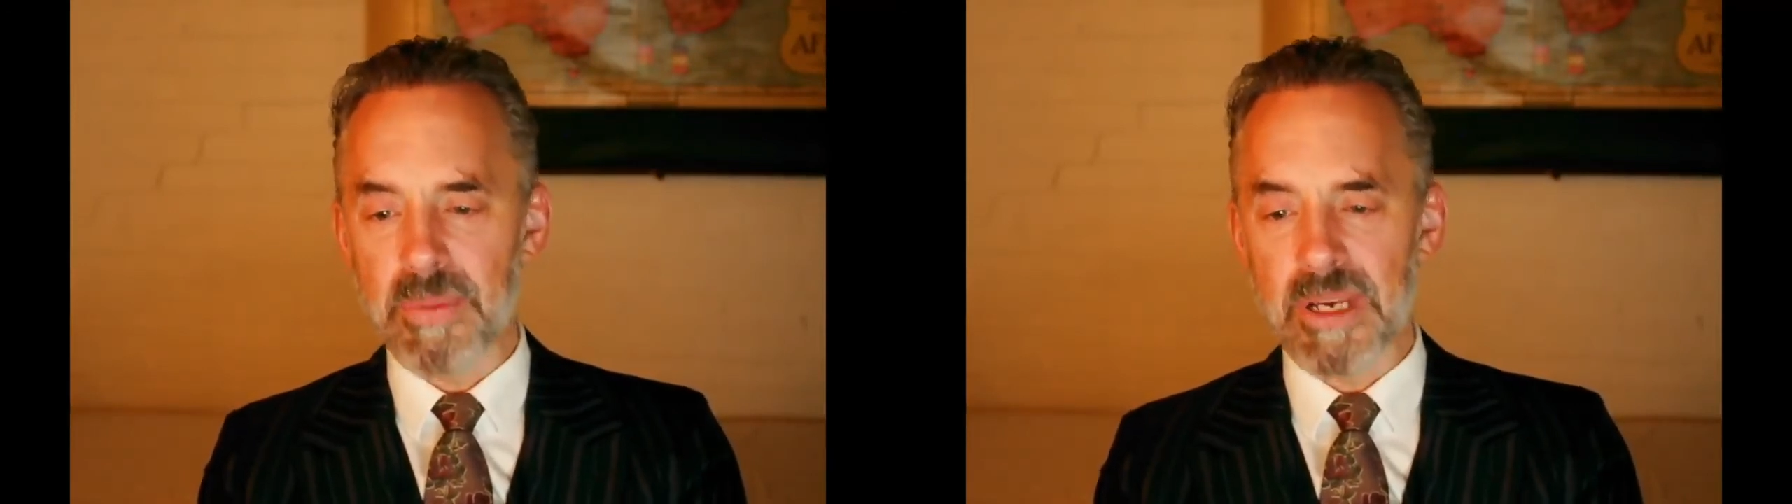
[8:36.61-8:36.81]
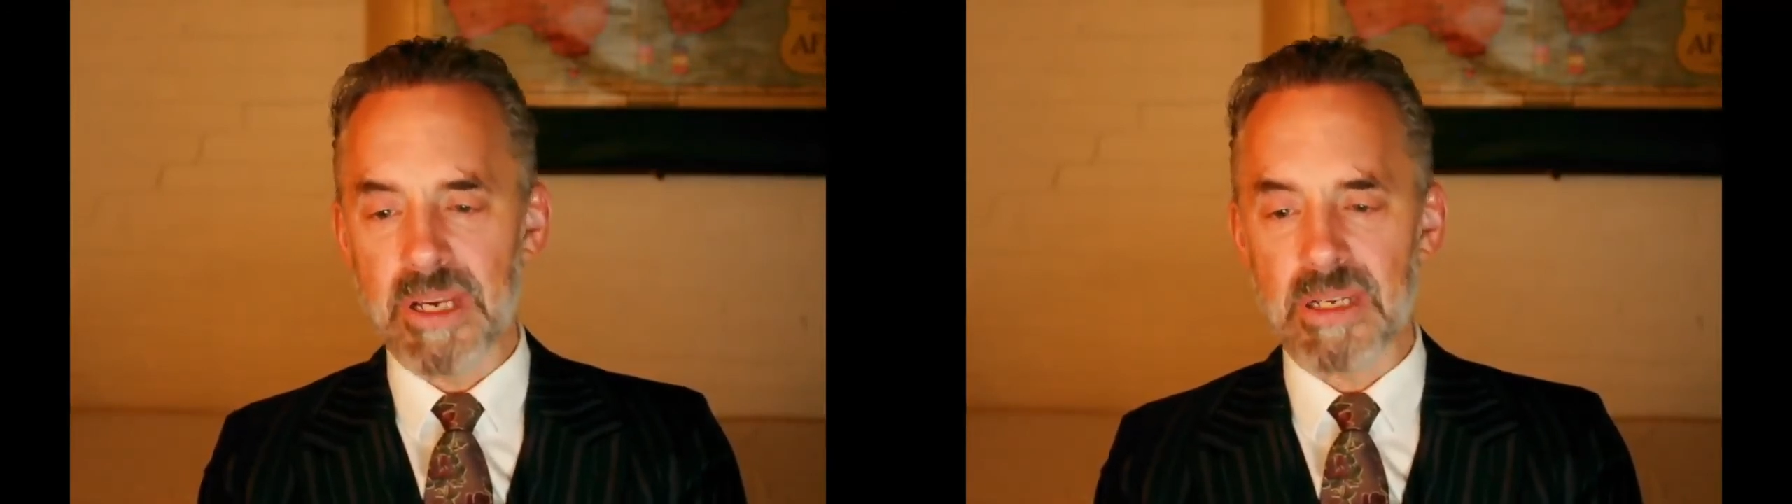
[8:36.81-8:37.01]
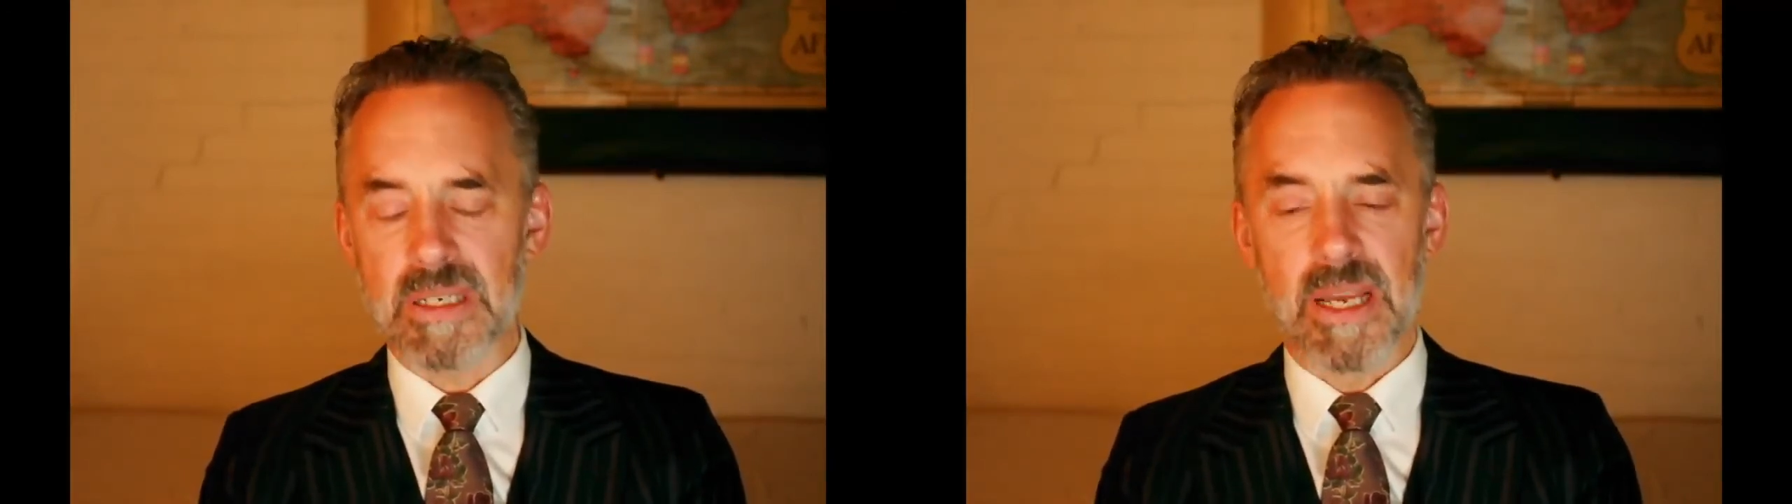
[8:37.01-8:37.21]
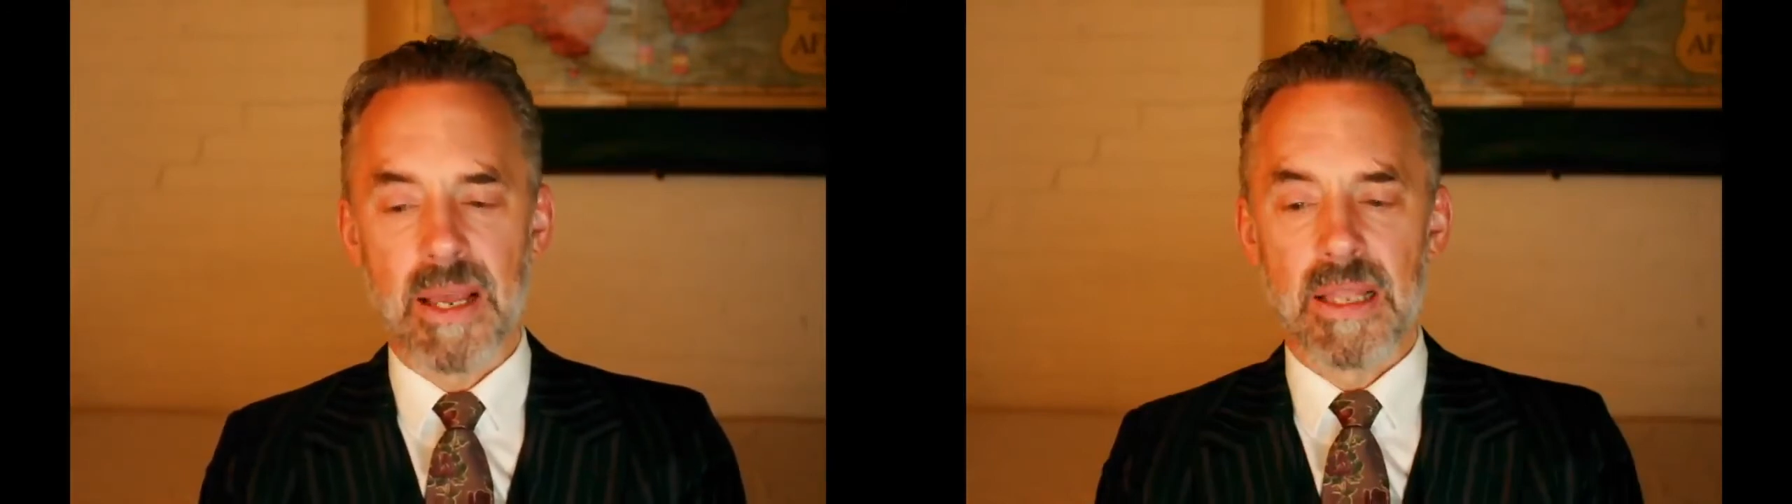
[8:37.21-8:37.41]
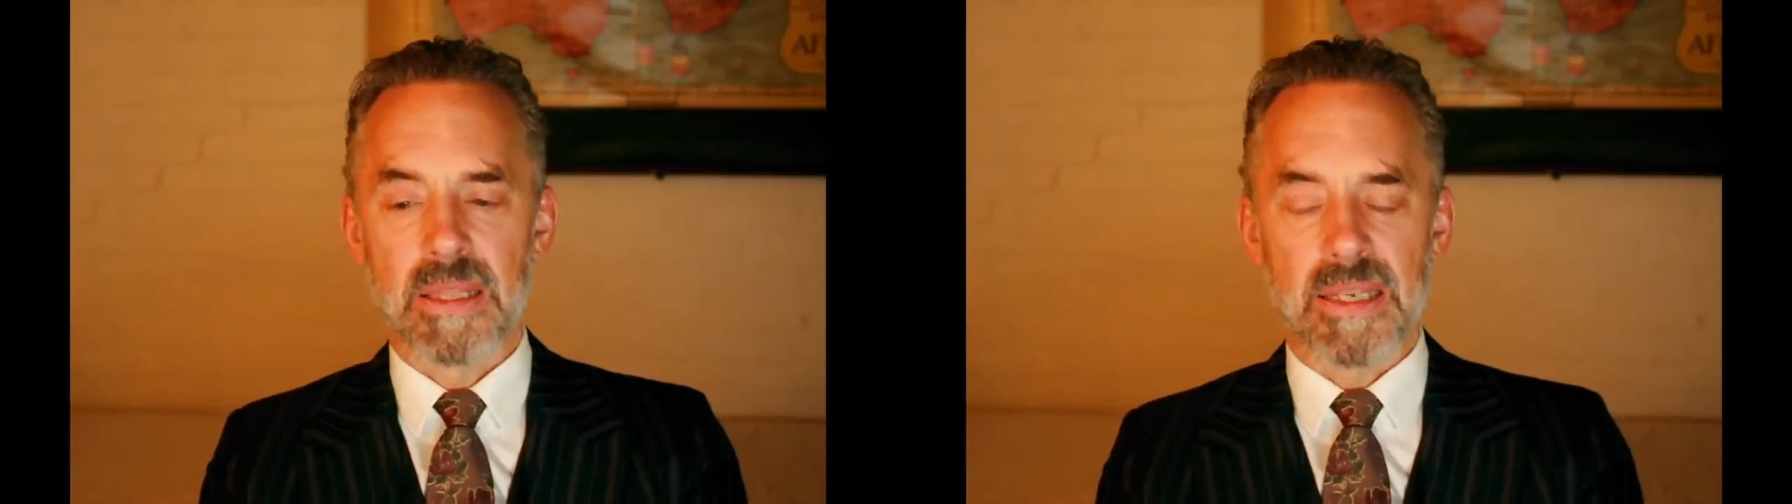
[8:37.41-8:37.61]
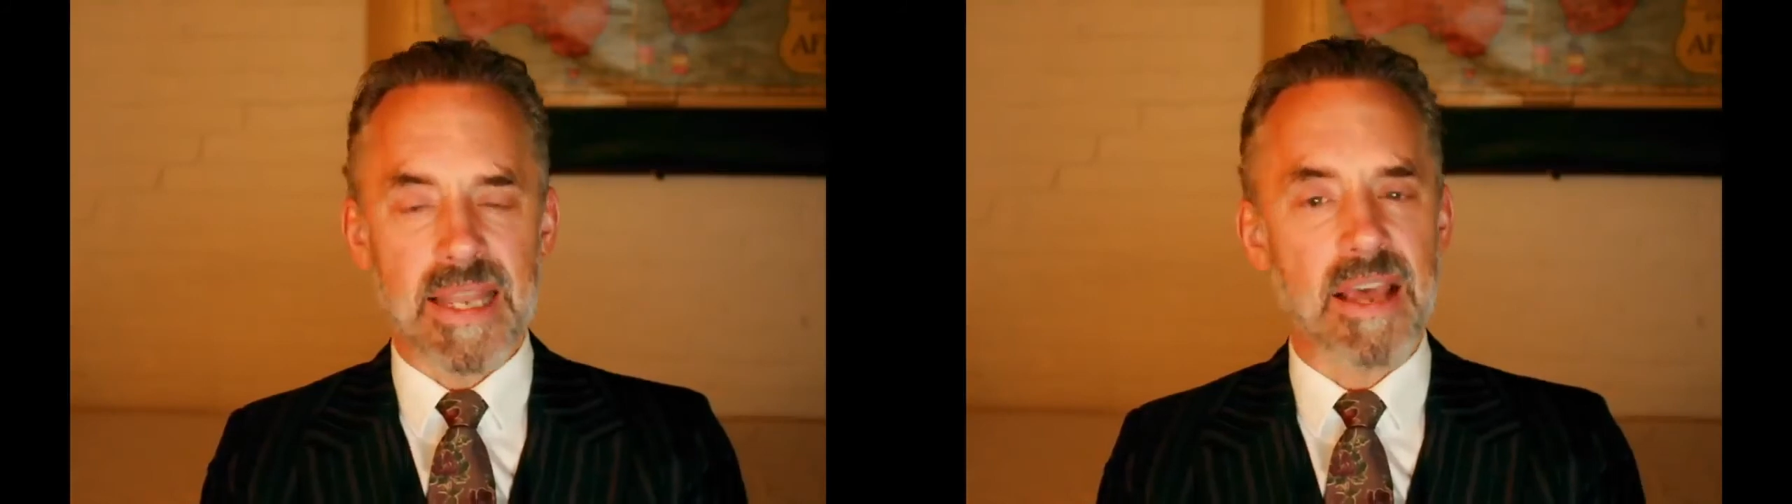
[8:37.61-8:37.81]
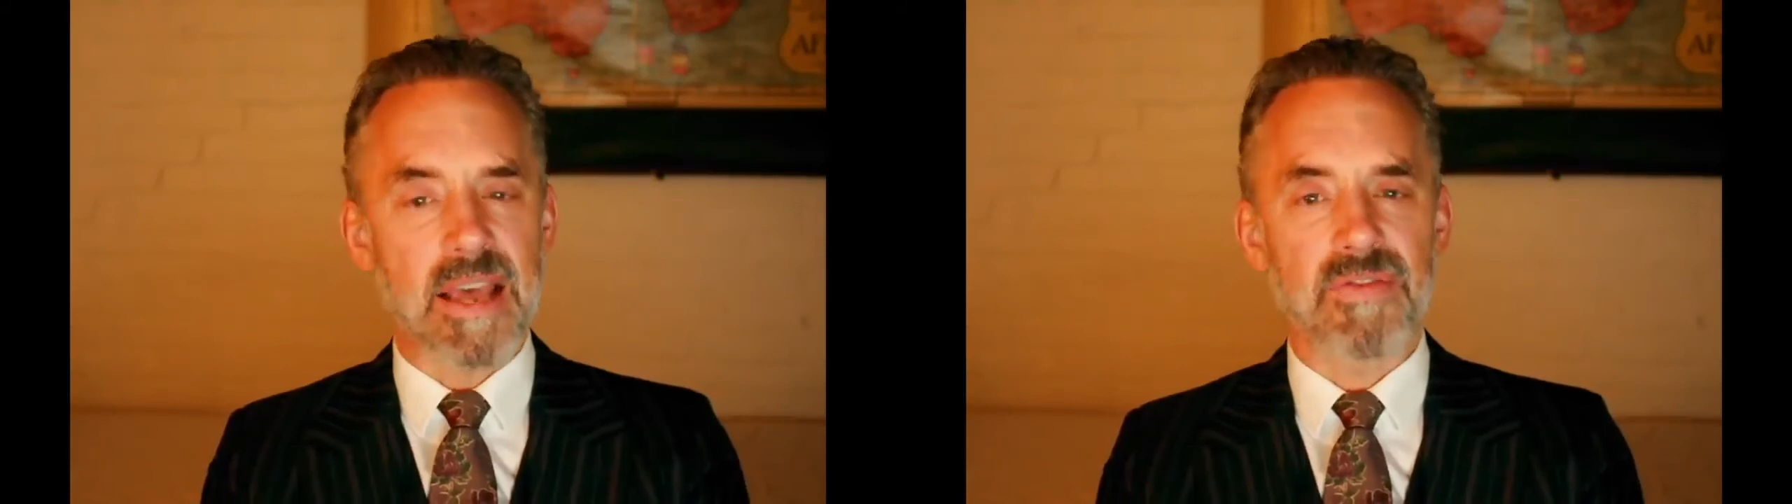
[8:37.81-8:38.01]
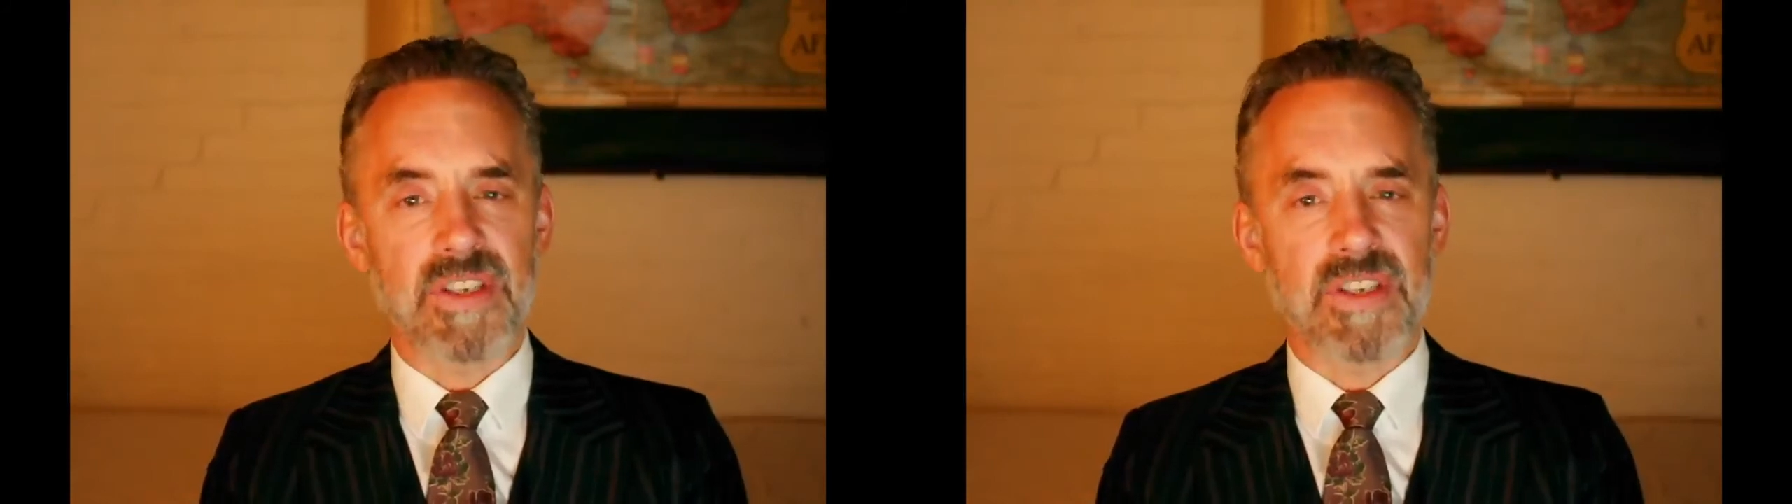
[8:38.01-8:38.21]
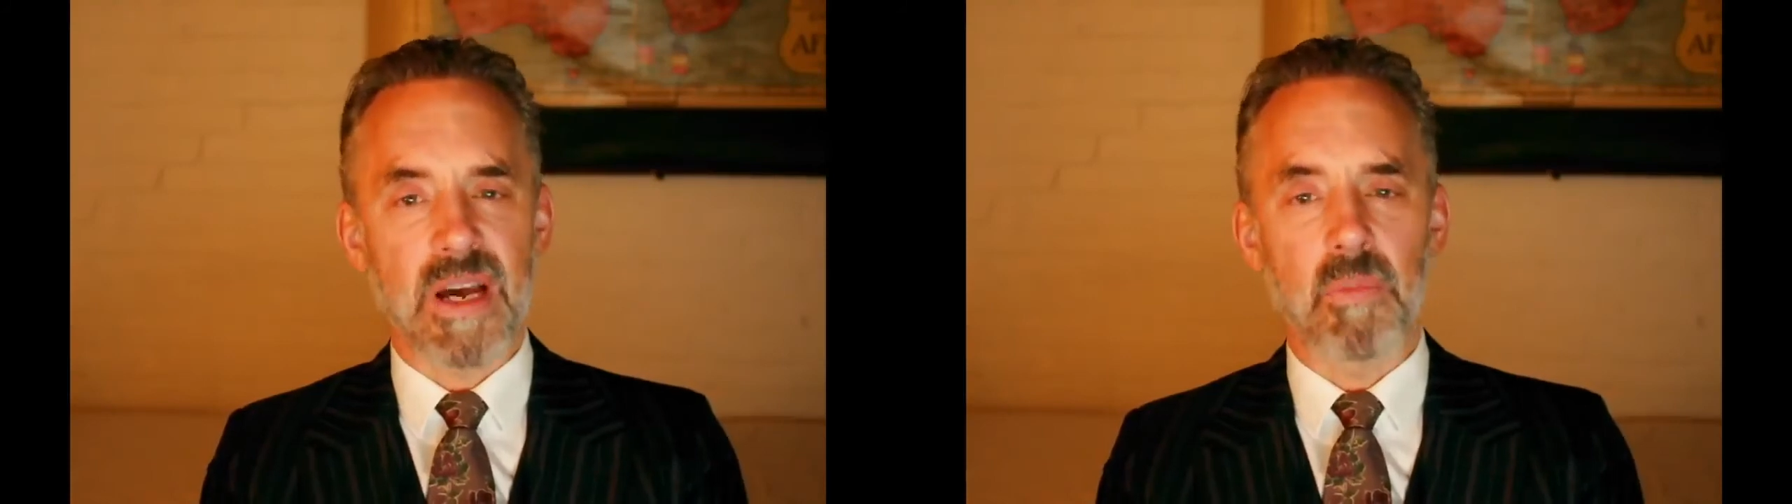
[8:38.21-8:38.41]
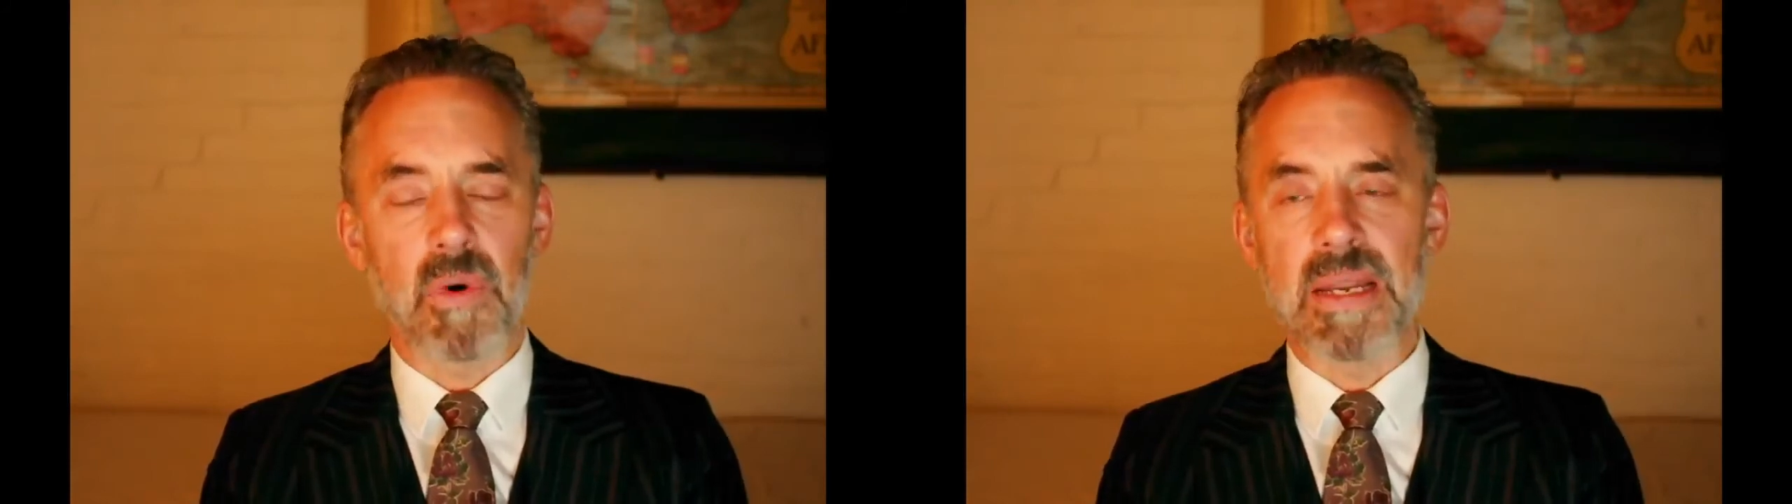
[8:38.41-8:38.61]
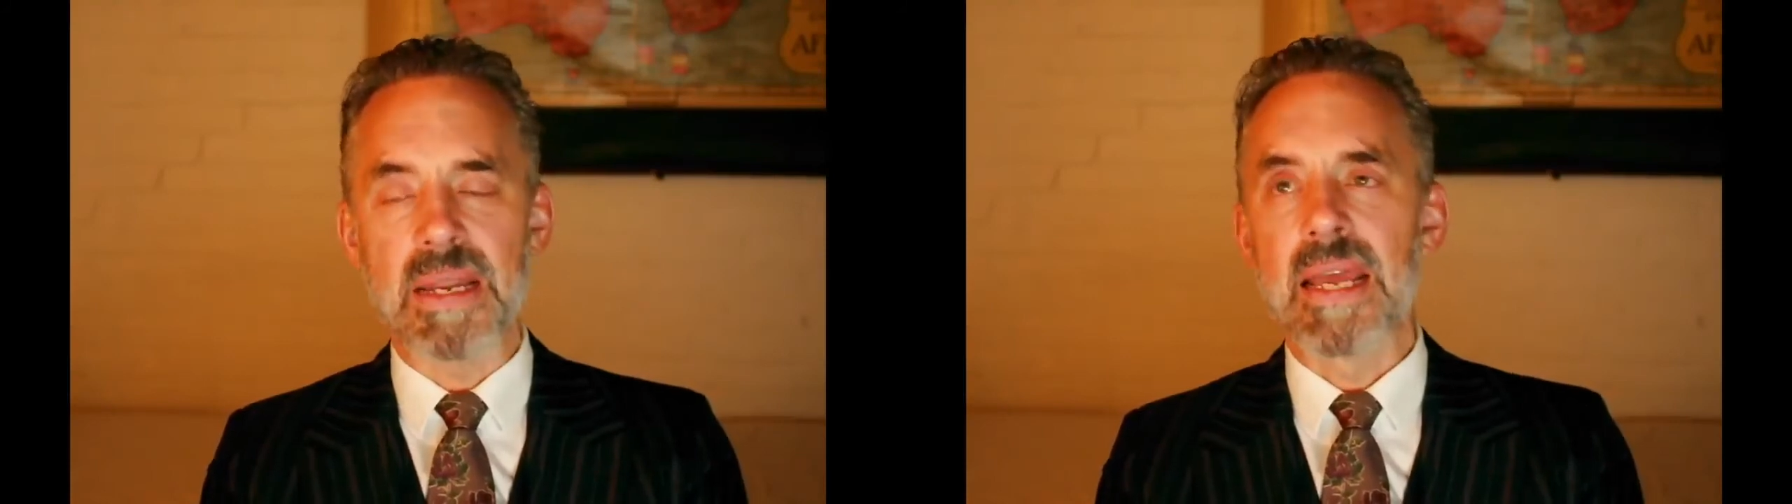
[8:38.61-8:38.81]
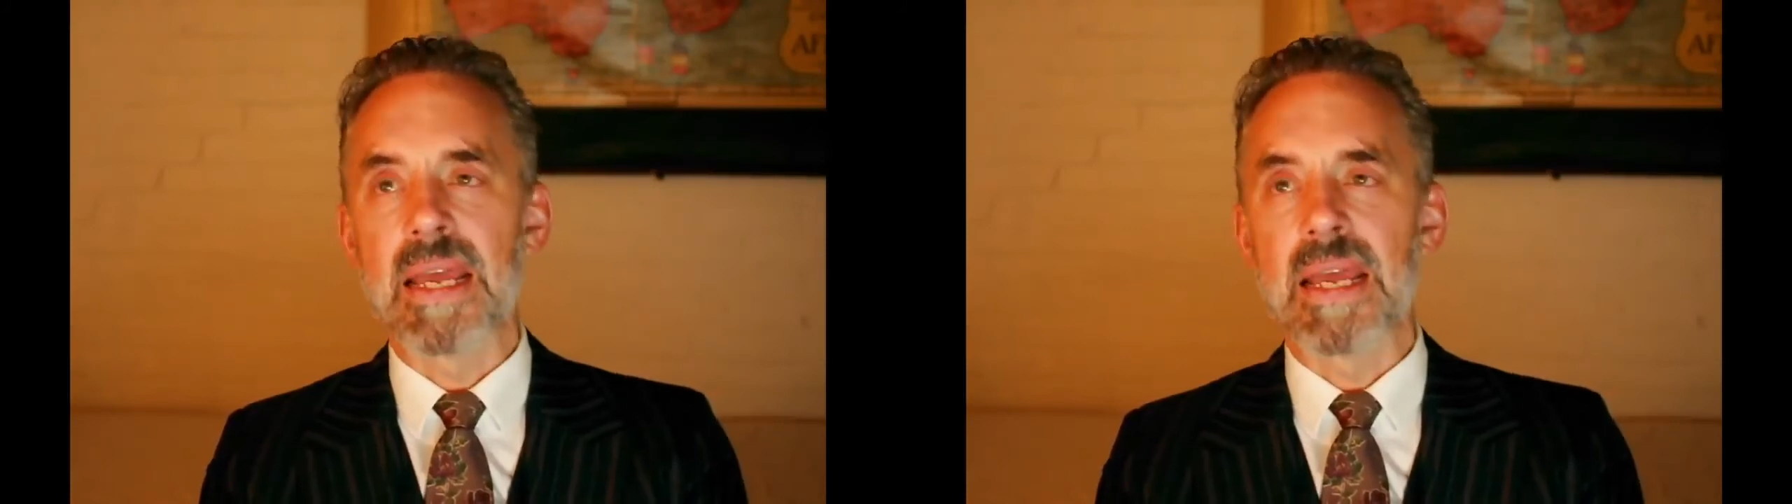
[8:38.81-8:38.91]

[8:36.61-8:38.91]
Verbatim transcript: because the death of someone